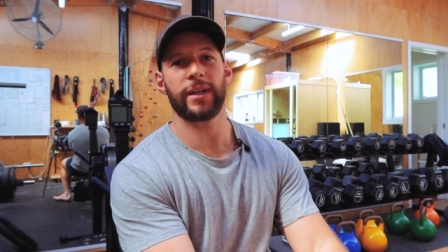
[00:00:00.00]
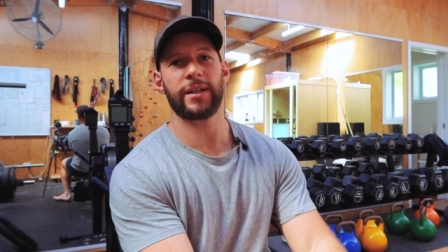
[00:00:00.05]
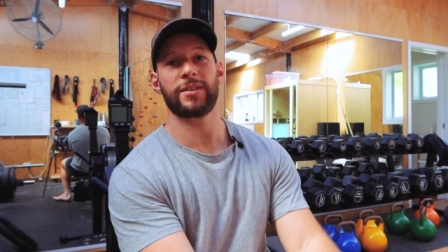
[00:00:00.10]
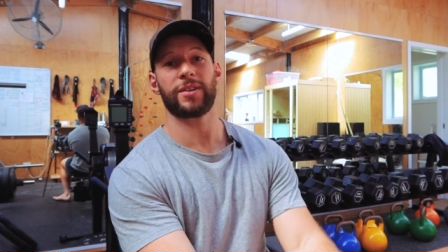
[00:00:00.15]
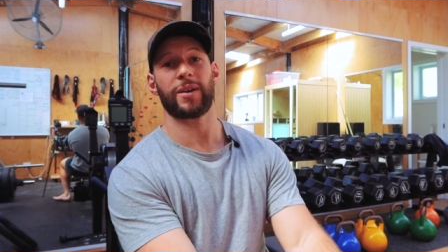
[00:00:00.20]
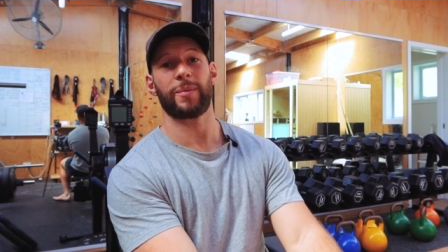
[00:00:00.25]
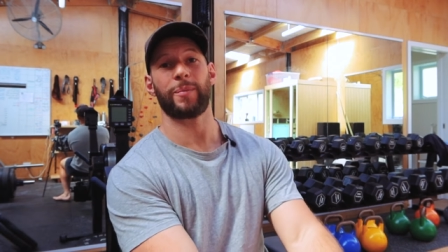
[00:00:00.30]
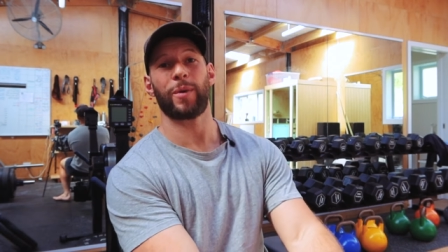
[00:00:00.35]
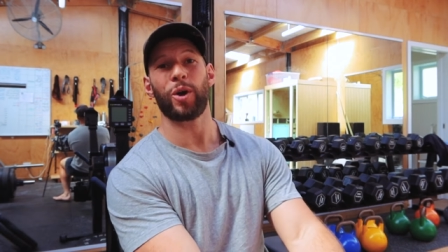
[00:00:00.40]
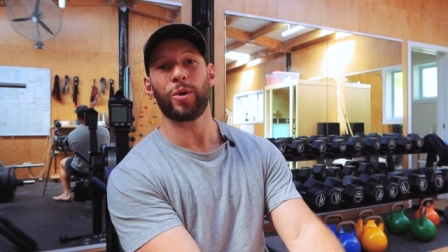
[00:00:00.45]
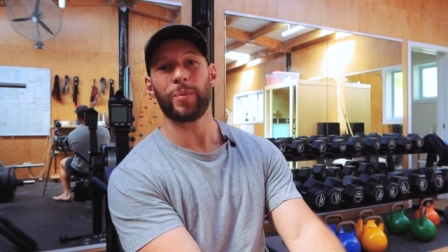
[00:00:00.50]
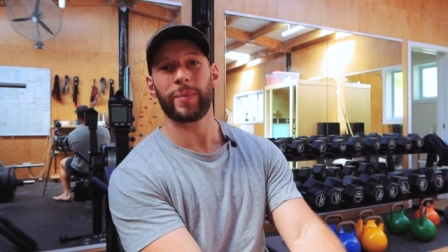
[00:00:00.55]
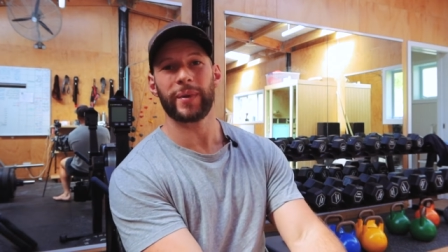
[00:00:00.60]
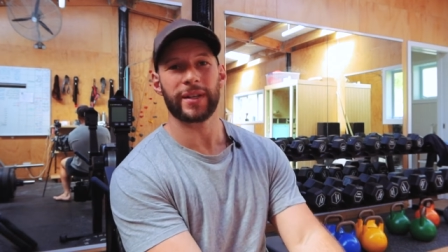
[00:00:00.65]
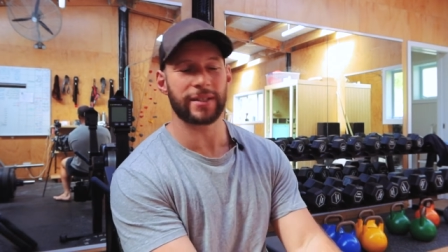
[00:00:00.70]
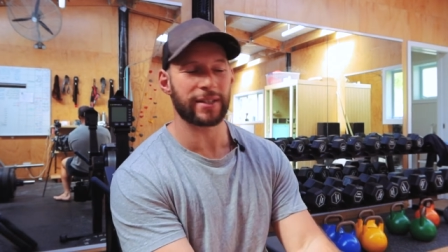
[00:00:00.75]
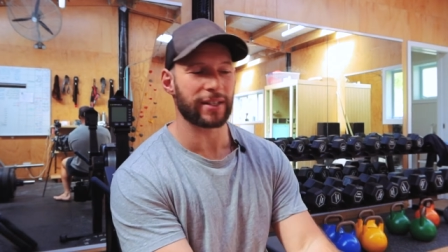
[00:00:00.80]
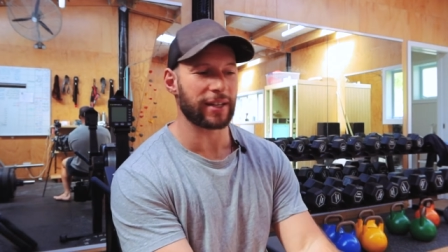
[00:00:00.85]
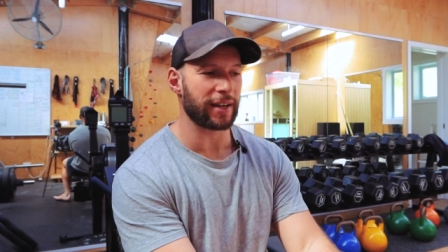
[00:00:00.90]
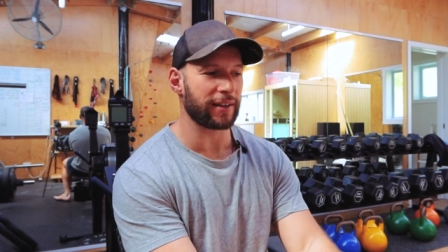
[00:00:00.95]
it is. I'm
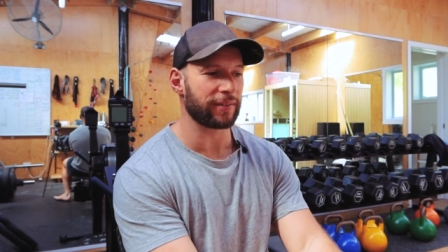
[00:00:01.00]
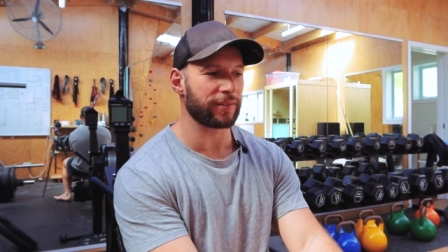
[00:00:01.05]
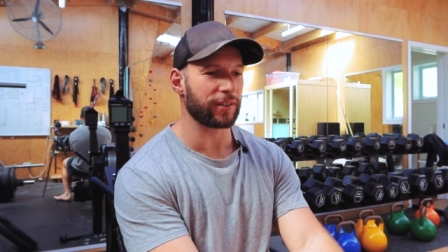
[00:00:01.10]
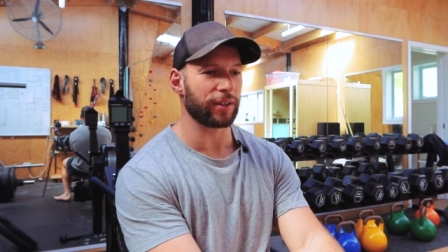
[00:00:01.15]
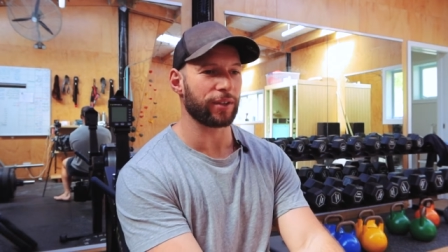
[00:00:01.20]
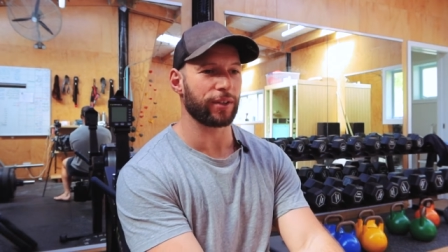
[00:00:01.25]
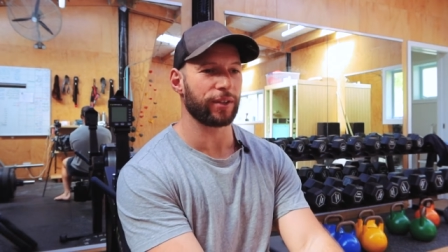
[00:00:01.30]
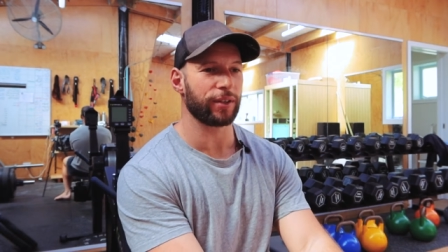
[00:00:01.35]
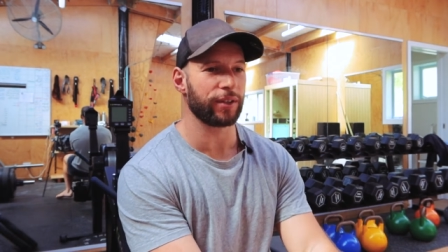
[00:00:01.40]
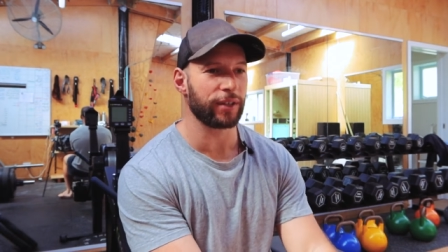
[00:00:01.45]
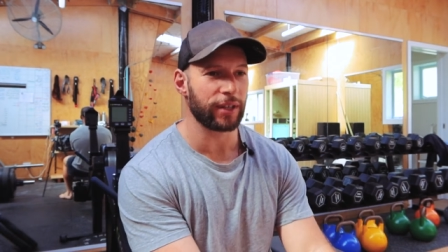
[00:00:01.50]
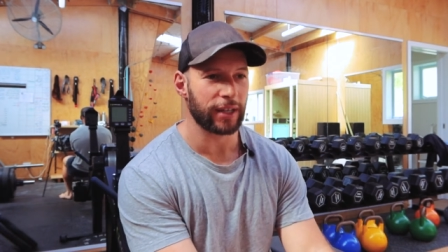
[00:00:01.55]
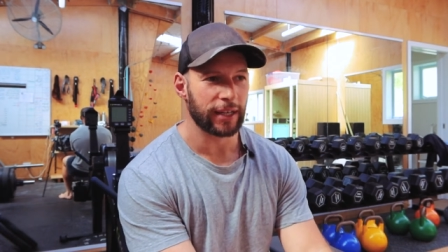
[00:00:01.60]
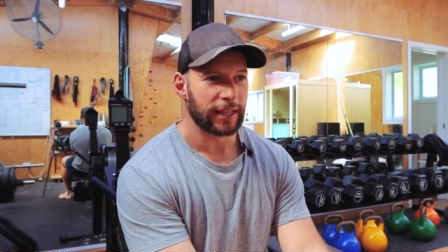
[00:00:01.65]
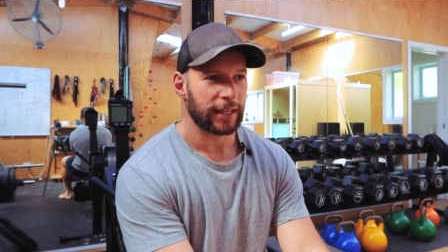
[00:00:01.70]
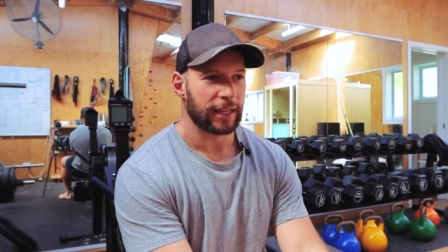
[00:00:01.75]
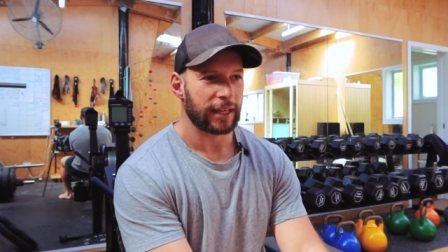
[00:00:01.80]
hoping it's an afternoon.